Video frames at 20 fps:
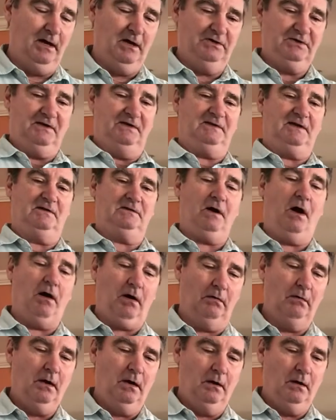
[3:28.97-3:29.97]
She says,
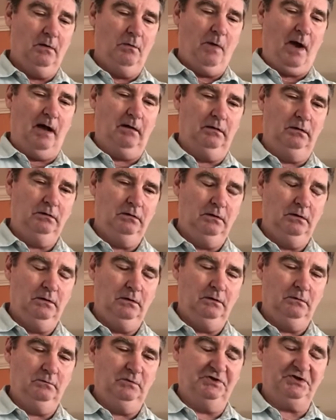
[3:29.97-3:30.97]
oh, well,
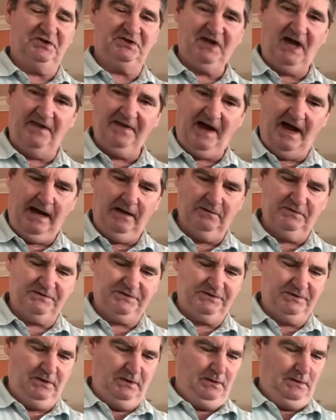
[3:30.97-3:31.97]
would you sell the
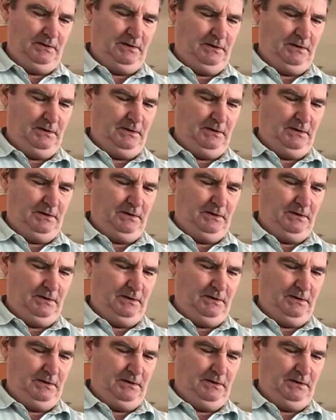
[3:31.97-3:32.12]
house?